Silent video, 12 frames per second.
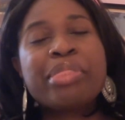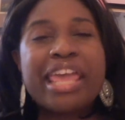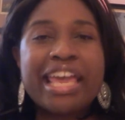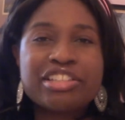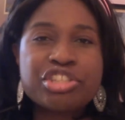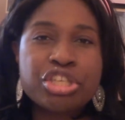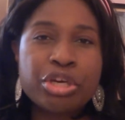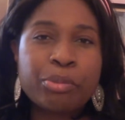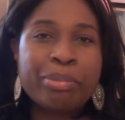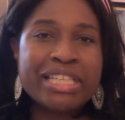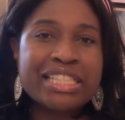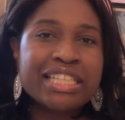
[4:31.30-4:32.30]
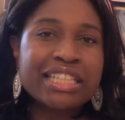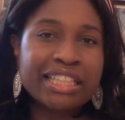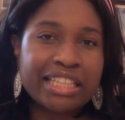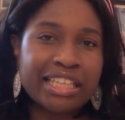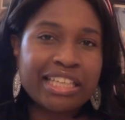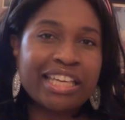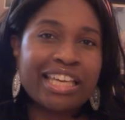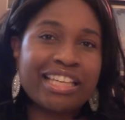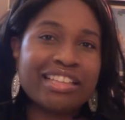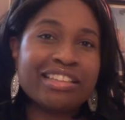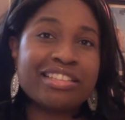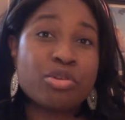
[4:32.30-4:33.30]
And so basically
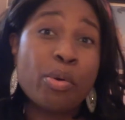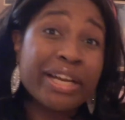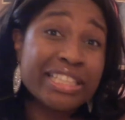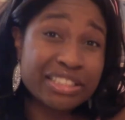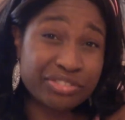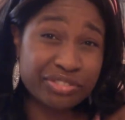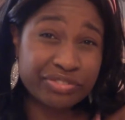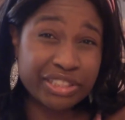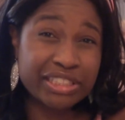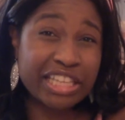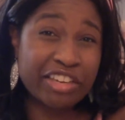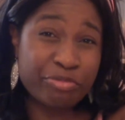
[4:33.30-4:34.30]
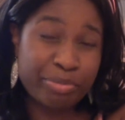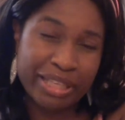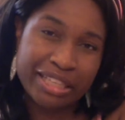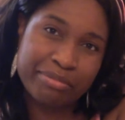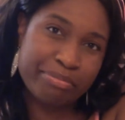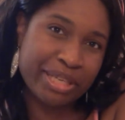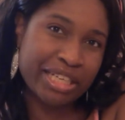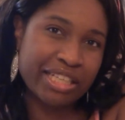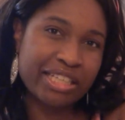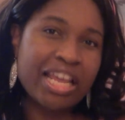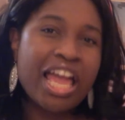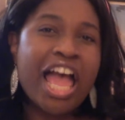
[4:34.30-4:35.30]
in the twenty different fields I've been, been in,